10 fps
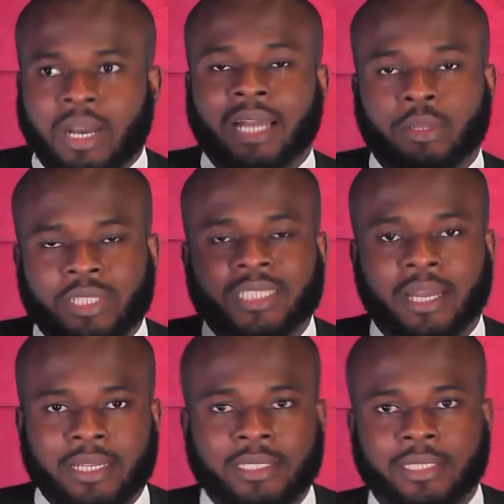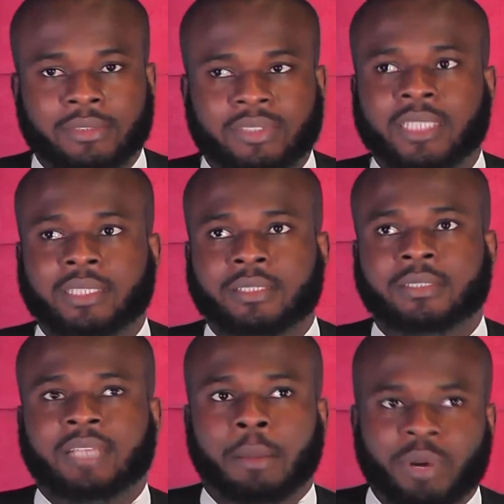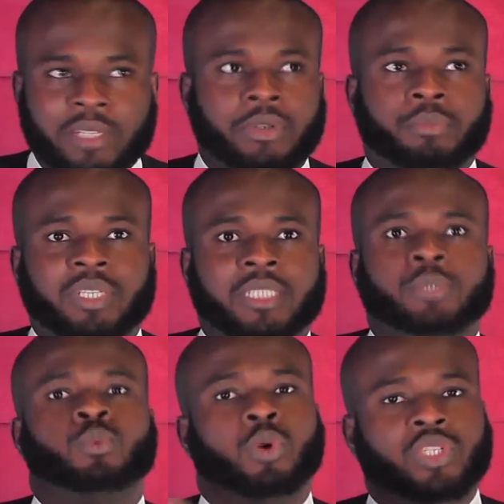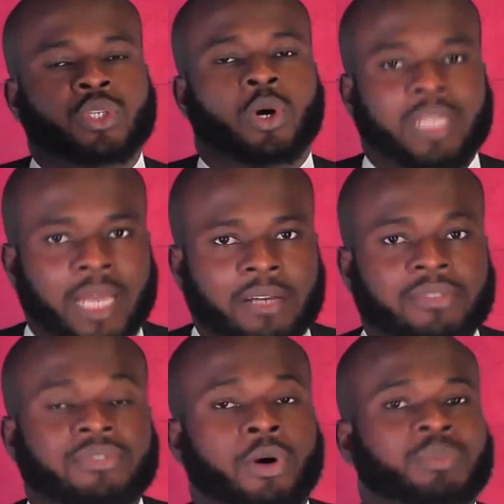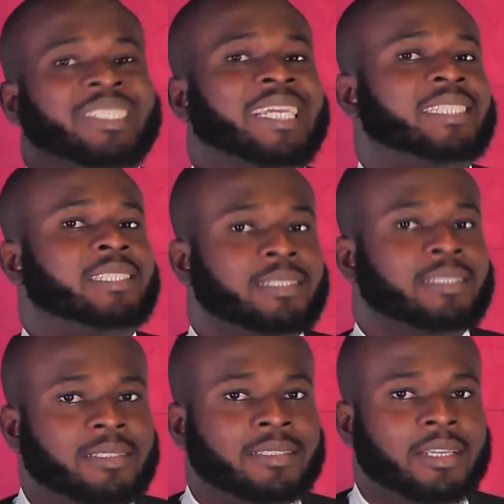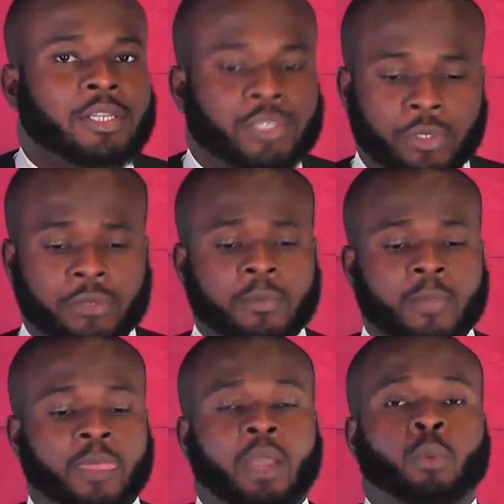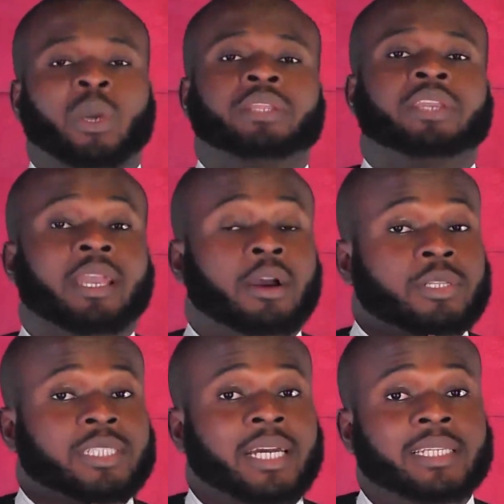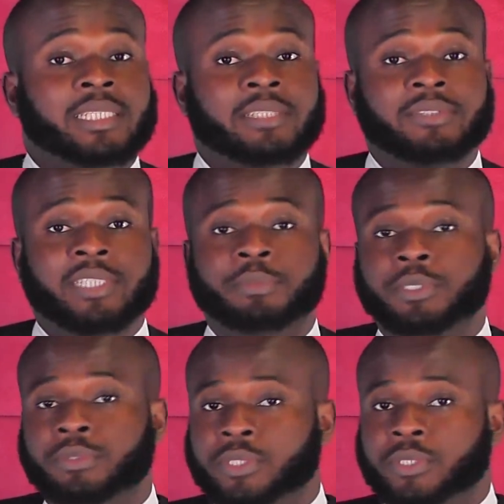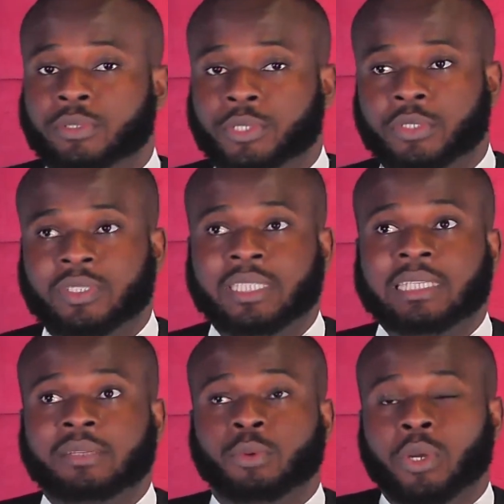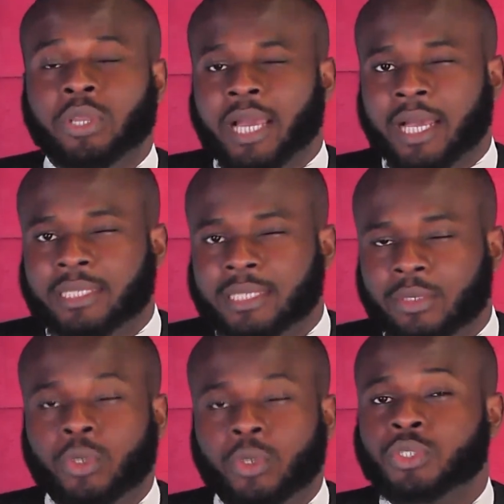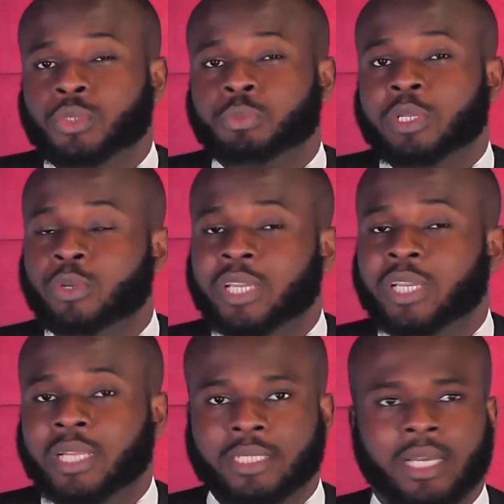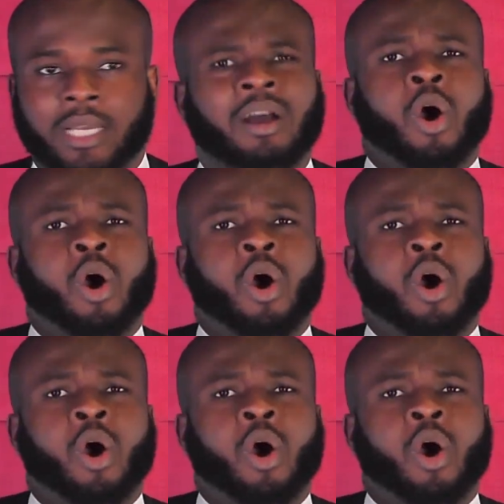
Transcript: An alternative, that is, apart from this, what other forms exist? So, when you hear alternative dispute resolution, what you should be looking at are